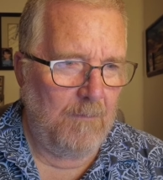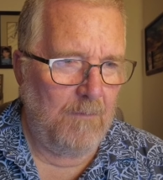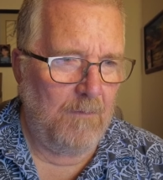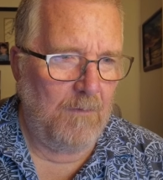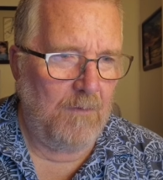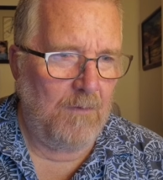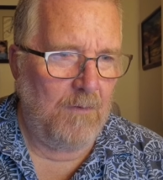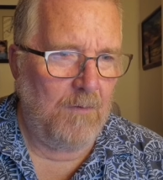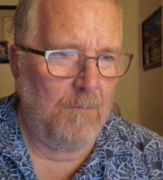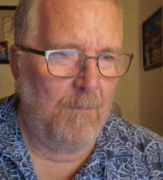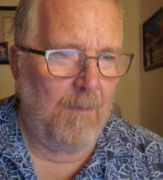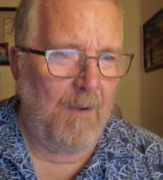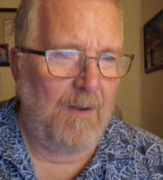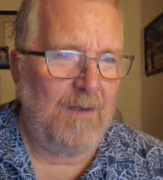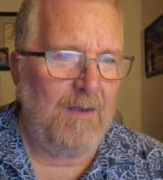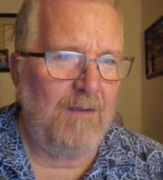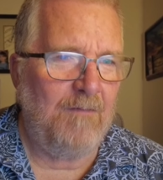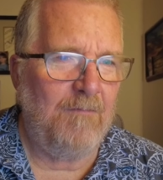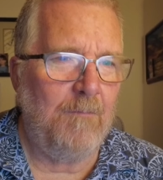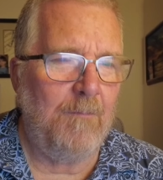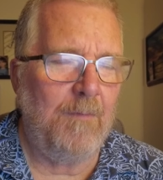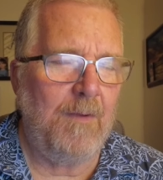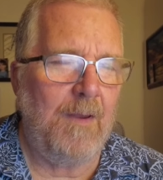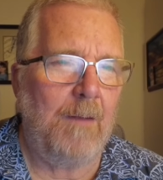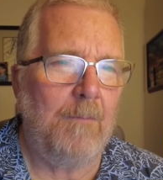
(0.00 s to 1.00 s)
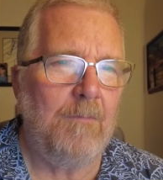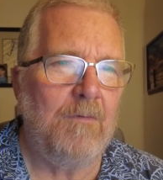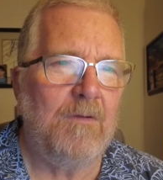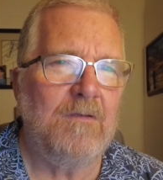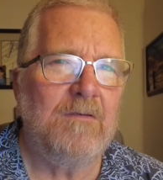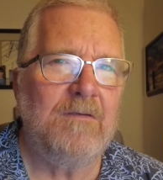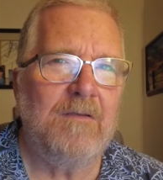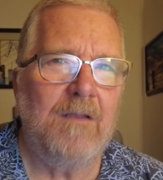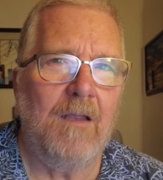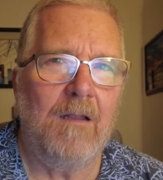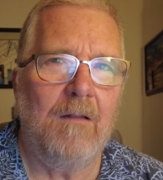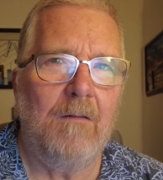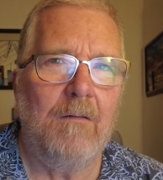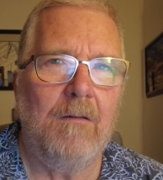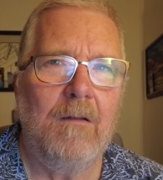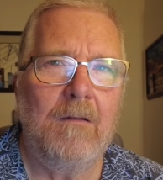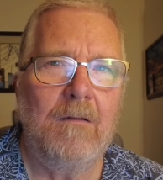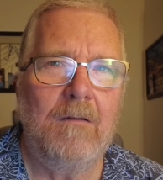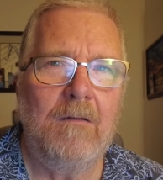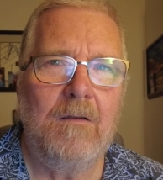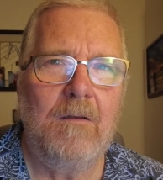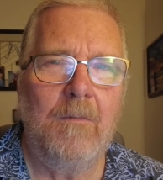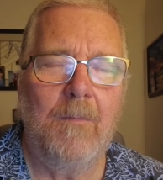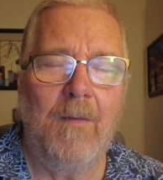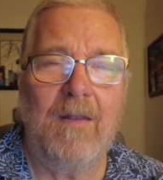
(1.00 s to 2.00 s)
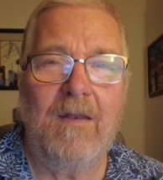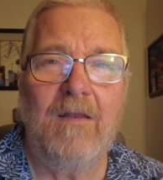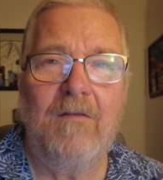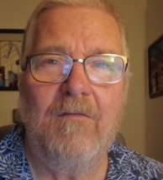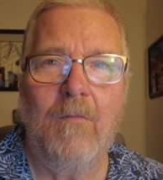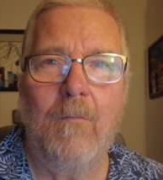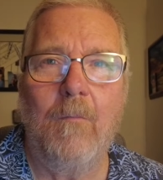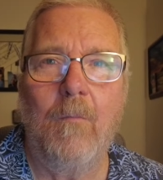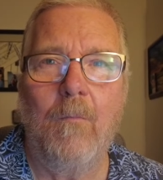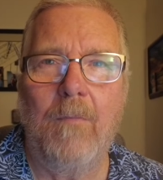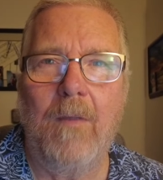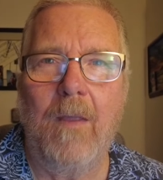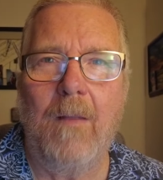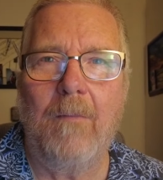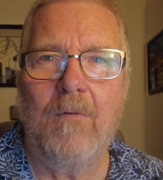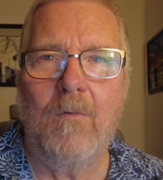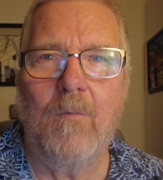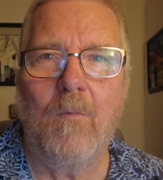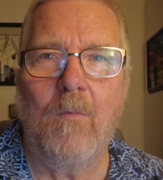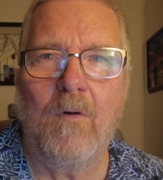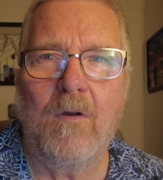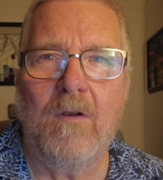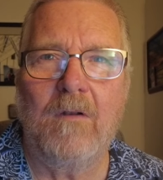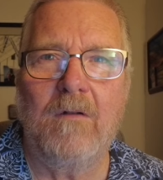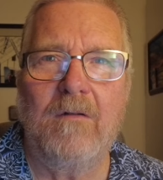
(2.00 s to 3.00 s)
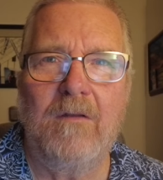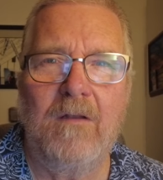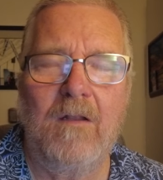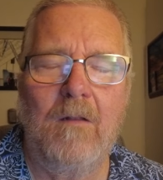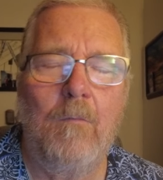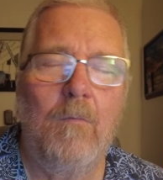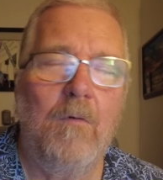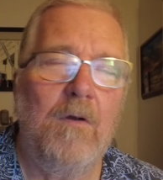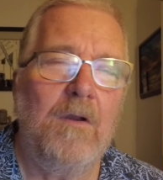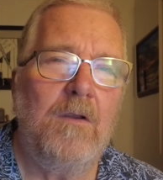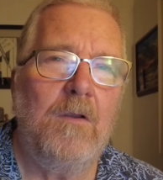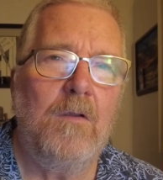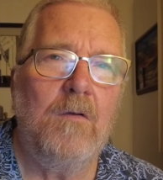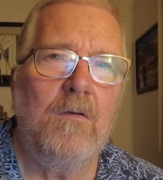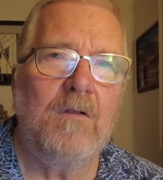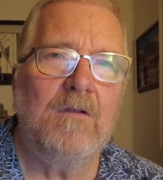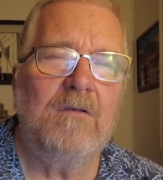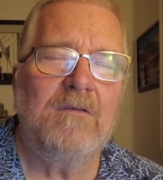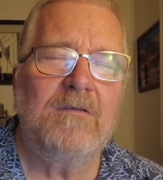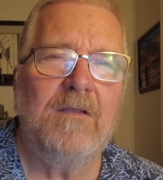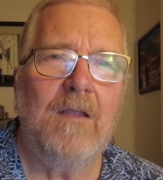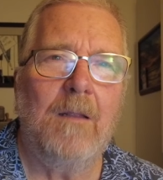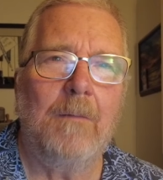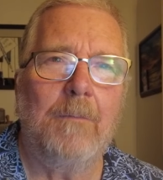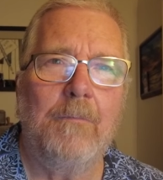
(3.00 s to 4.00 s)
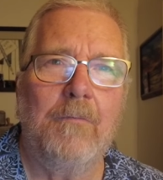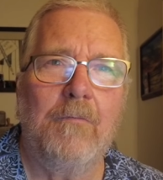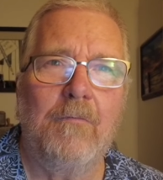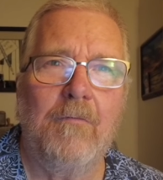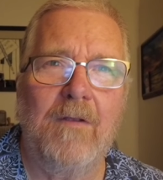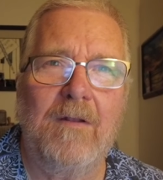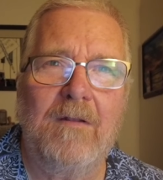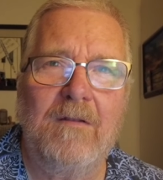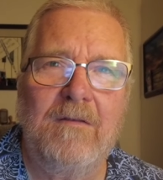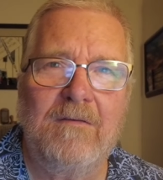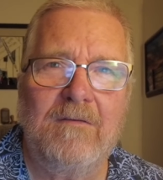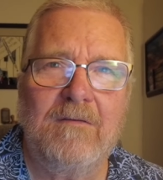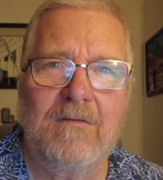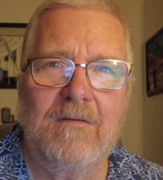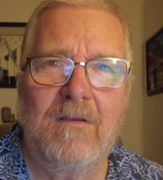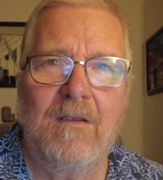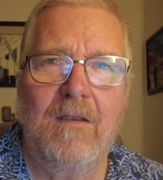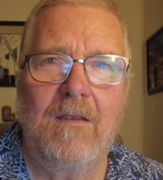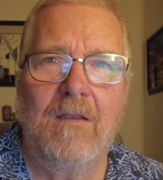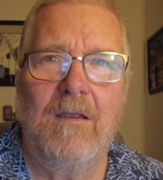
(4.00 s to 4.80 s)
You might even be able to sell, you might even be able to work a deal where you can sell prints.